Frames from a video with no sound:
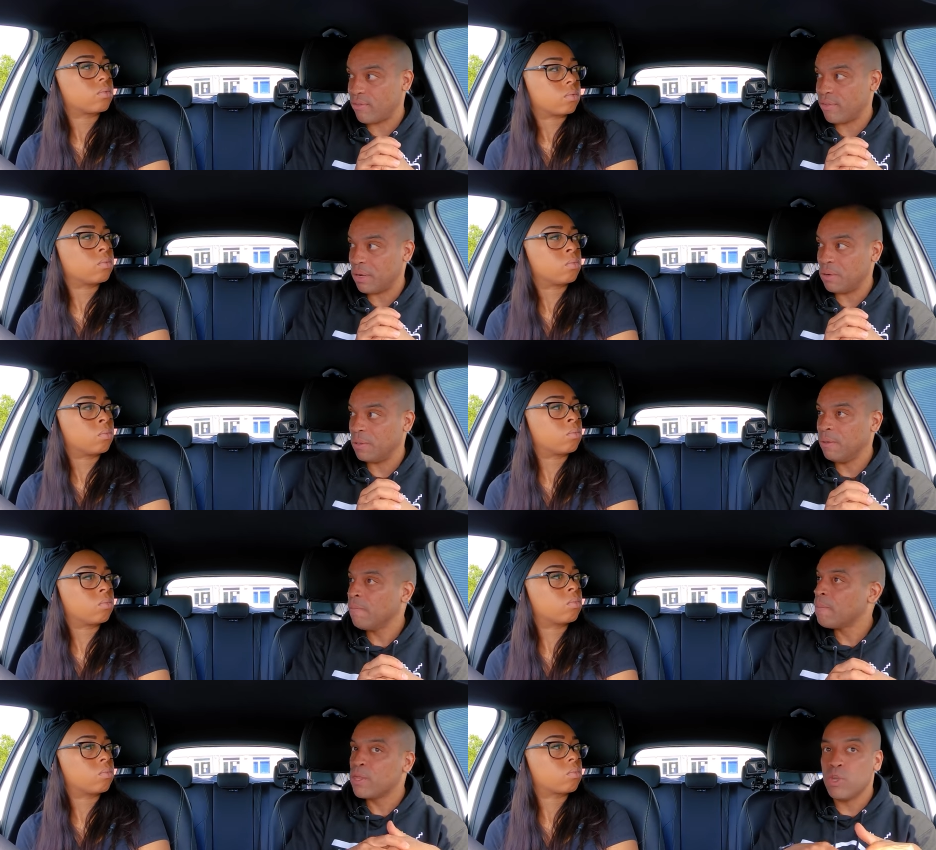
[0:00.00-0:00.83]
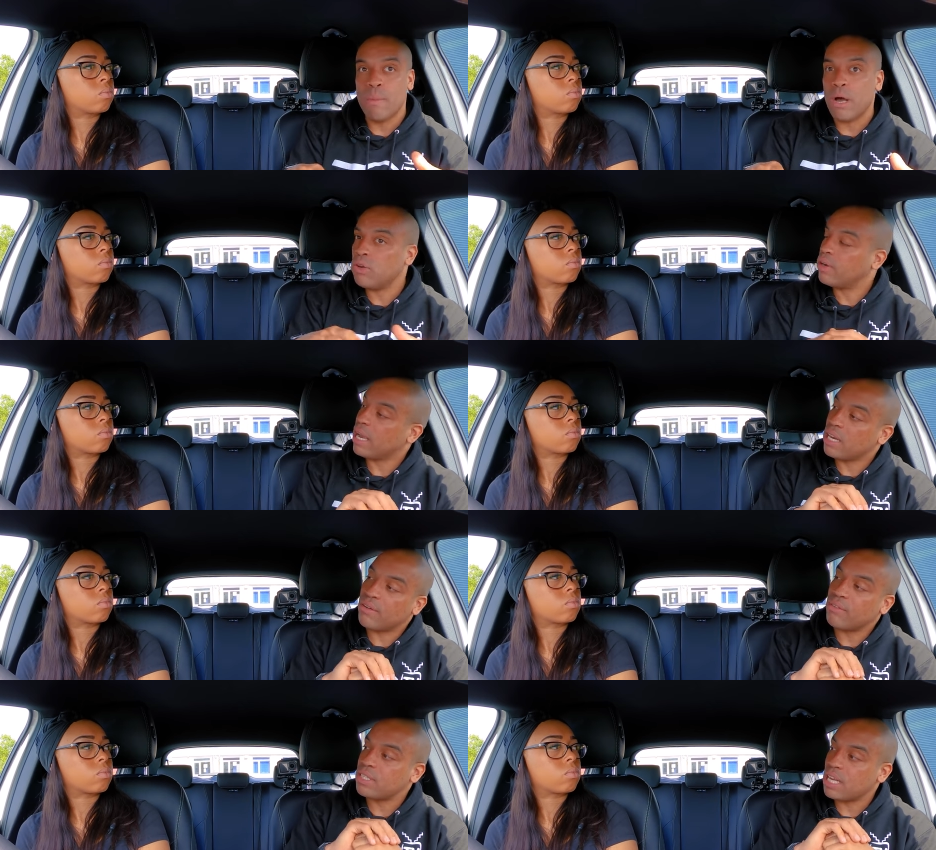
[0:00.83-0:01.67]
Speaker 1: I fail. Mm -hmm. You might not get
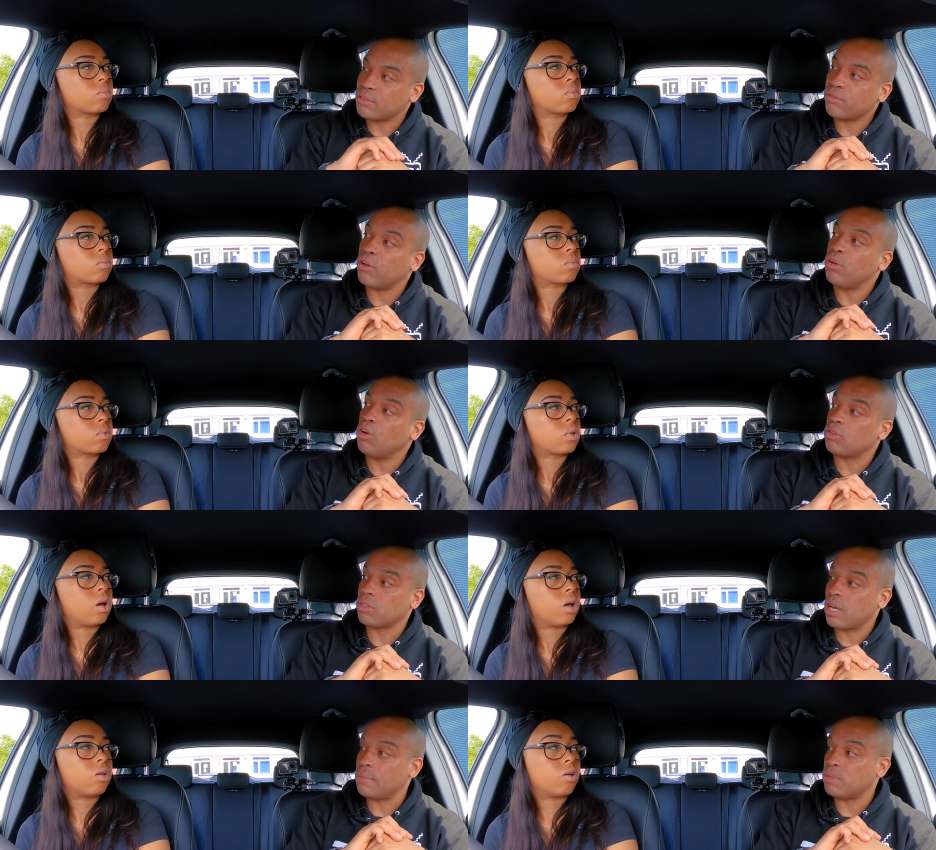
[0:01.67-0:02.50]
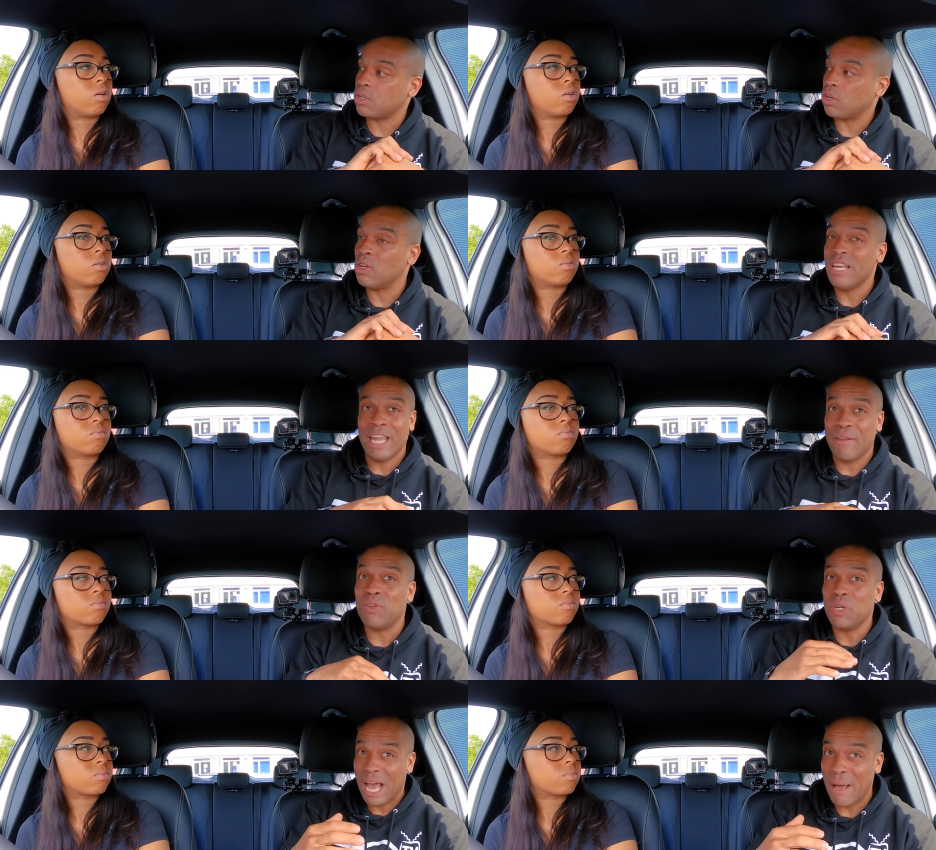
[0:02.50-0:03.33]
another test for a long time. So
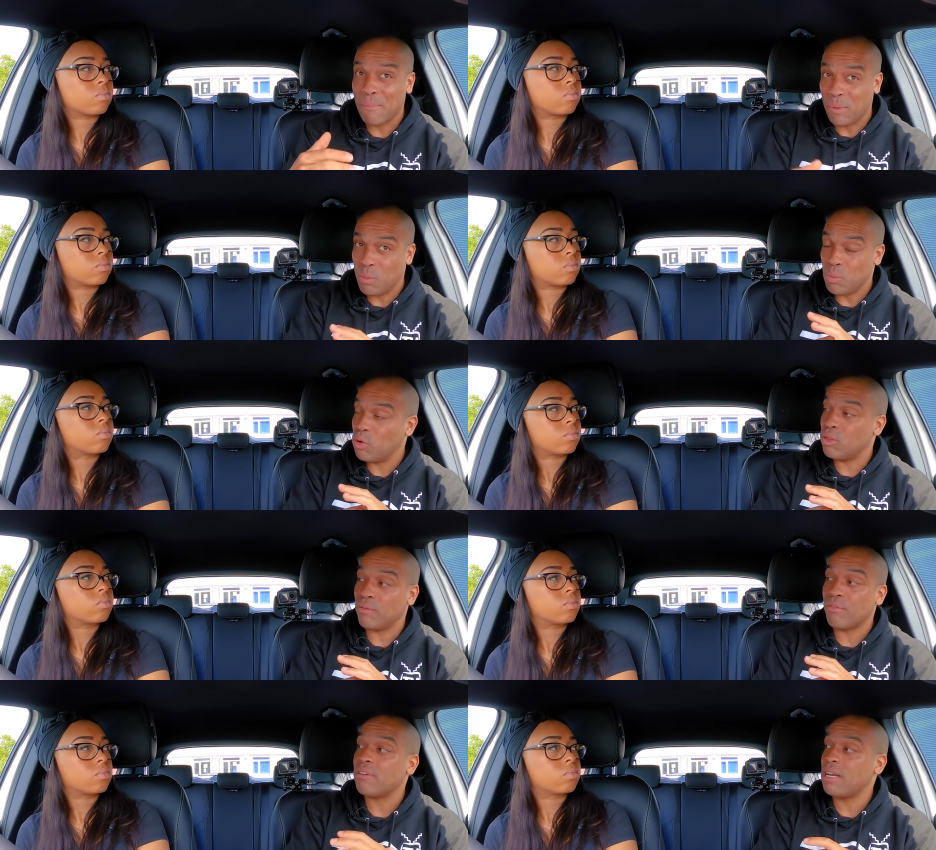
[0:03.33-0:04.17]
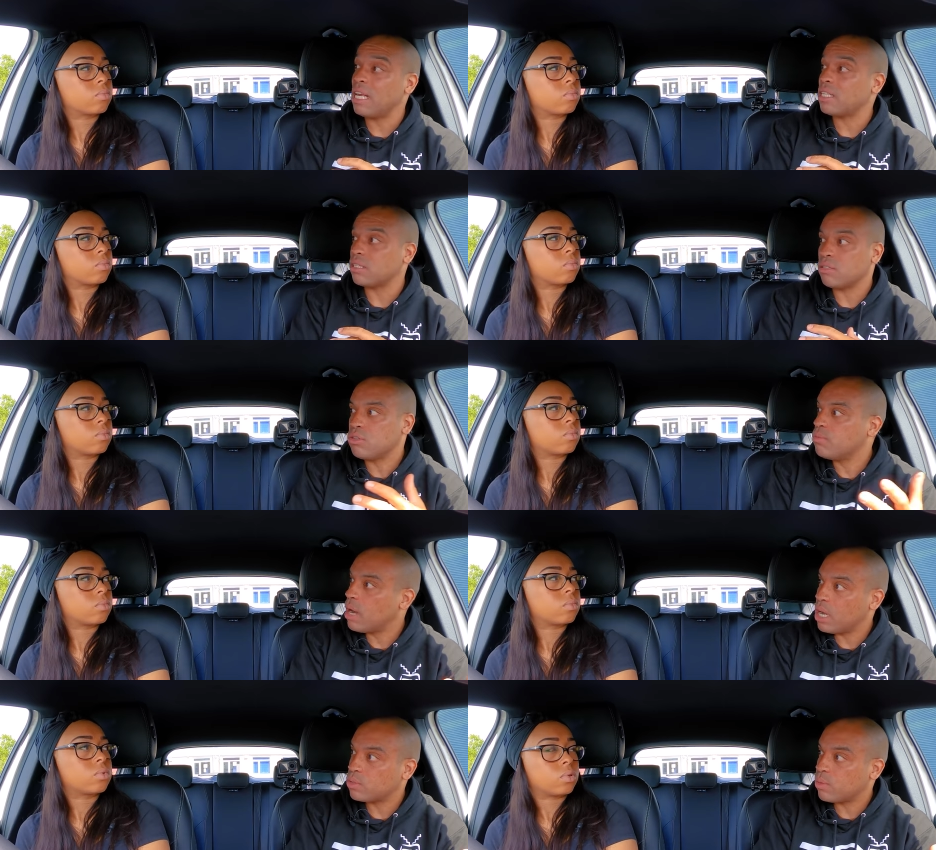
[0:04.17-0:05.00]
if you can book more than three lessons, you
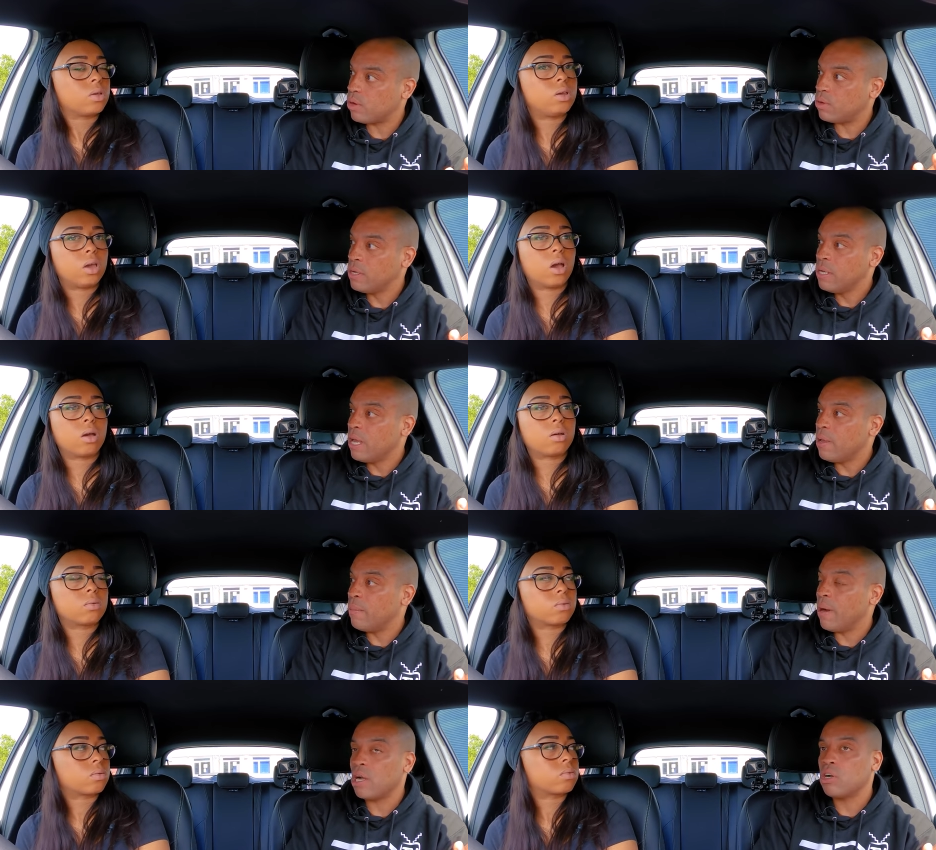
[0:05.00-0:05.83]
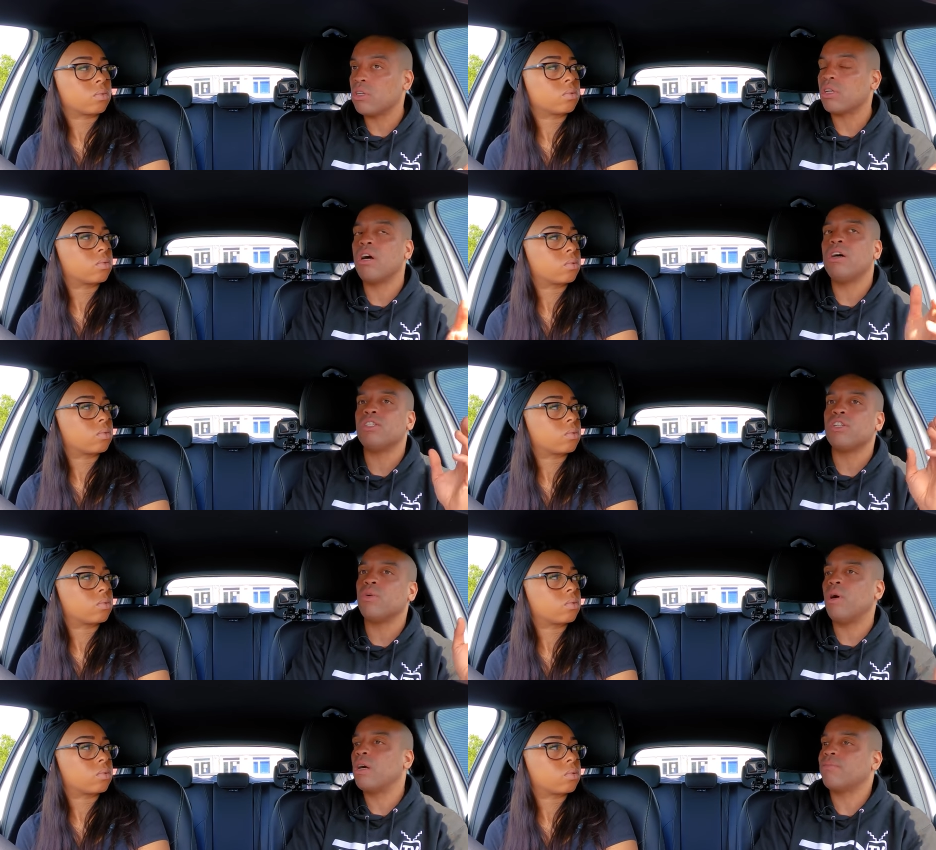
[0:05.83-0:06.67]
might as well. Yeah. It might cost, oh, do you
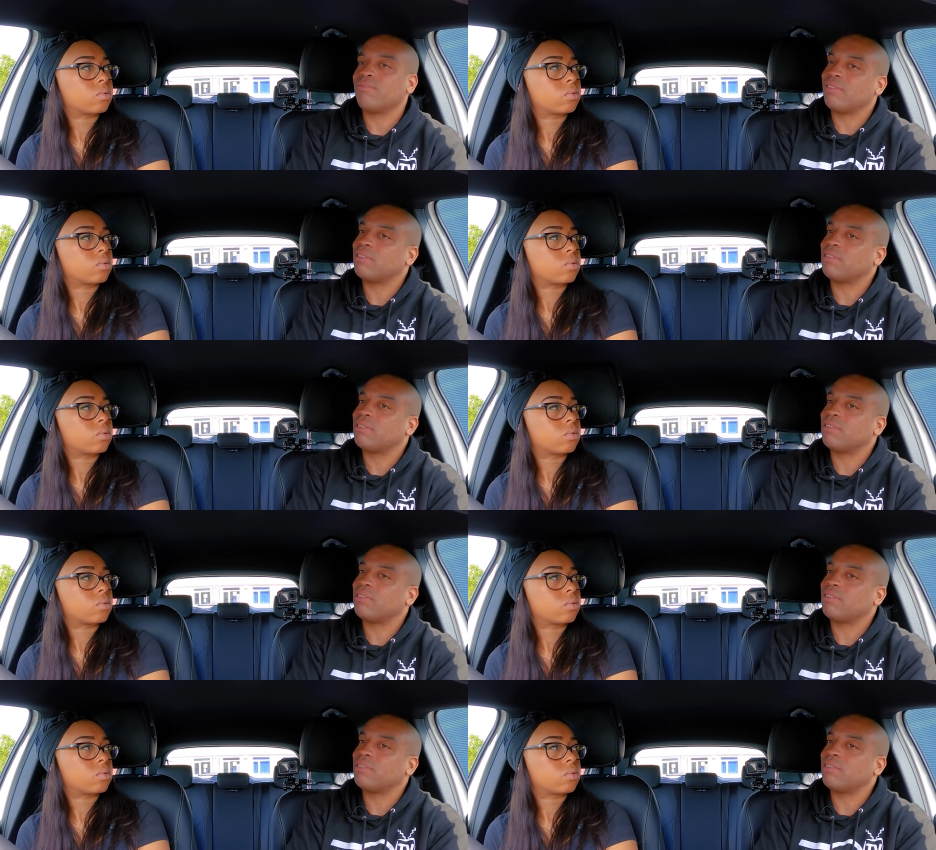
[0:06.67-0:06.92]
know what?